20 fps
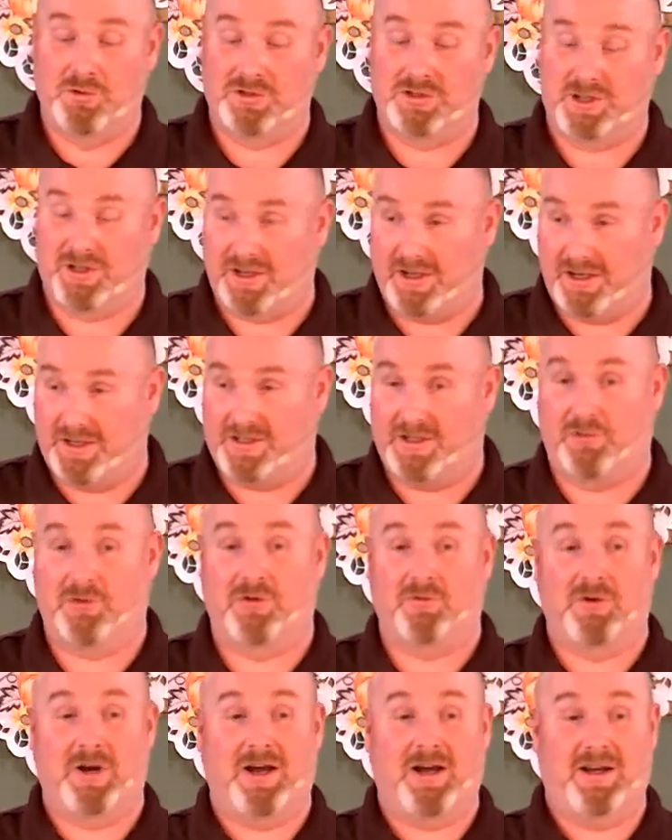and kings that would
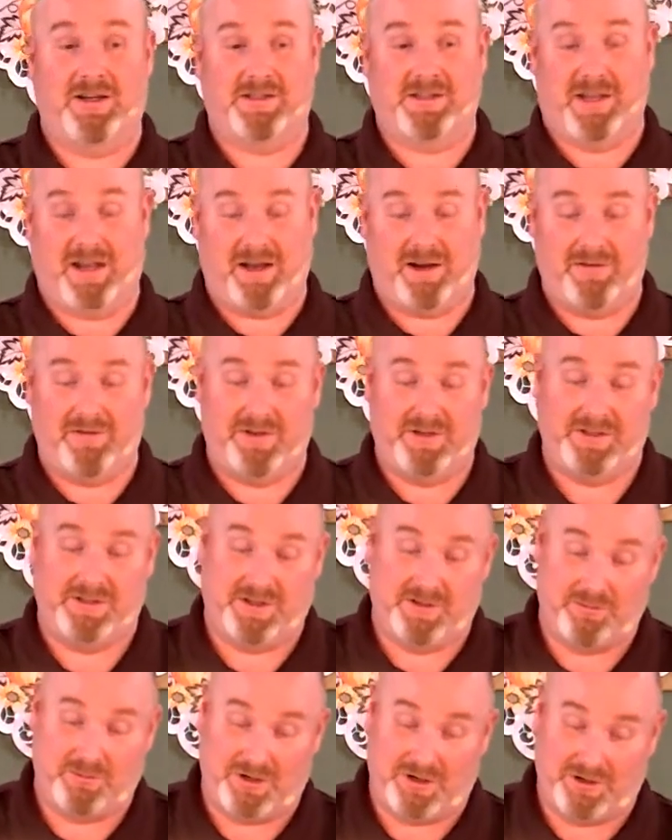arise out of these
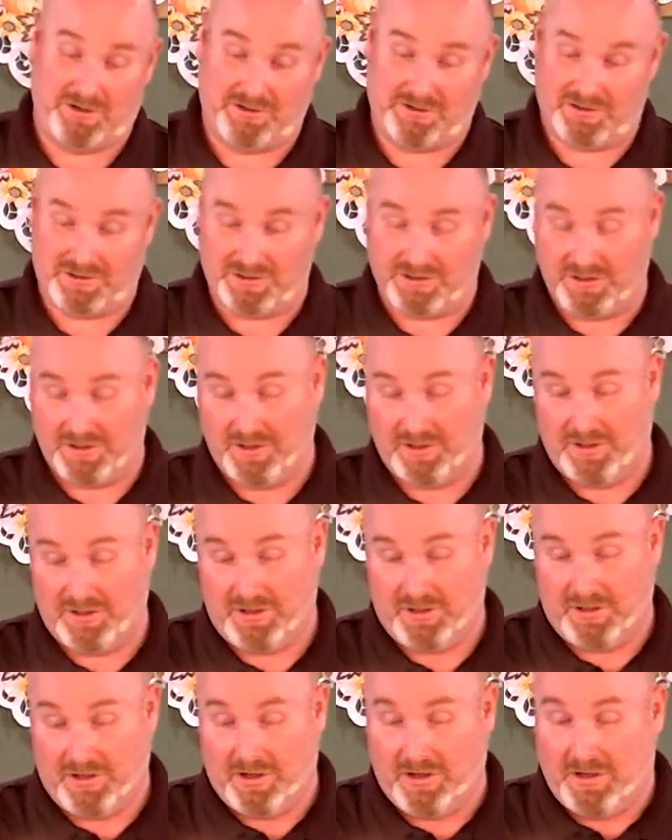empires.
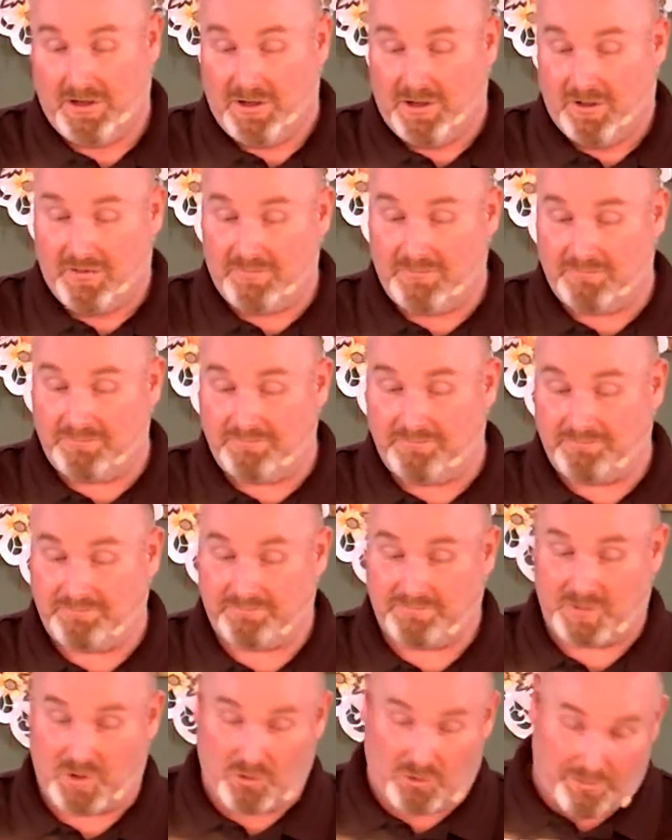
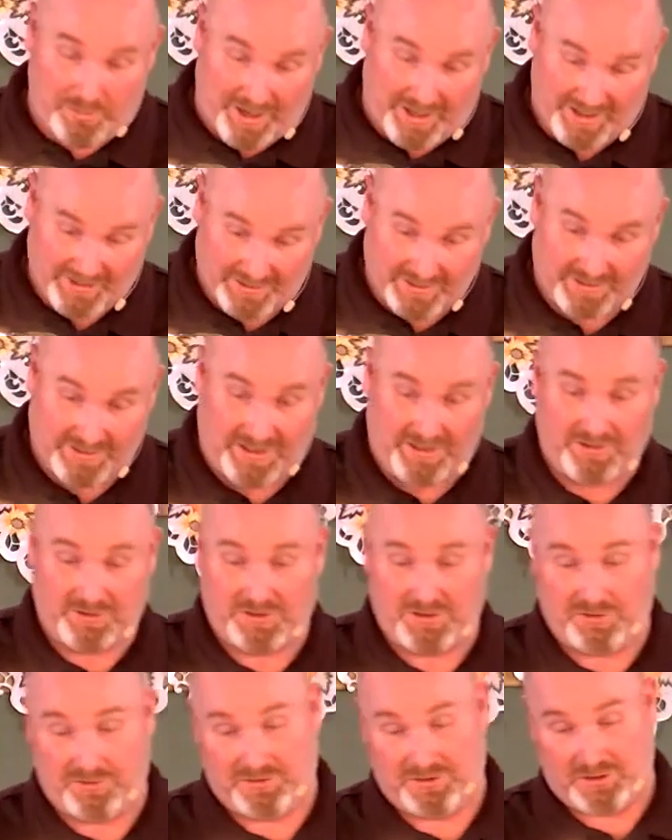Going back to the Daniel
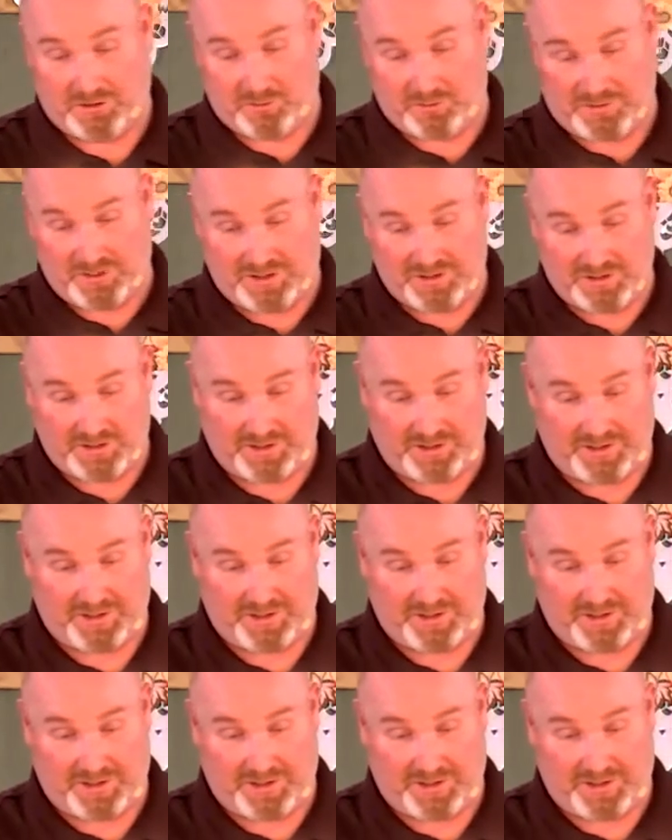2 interpretation again, he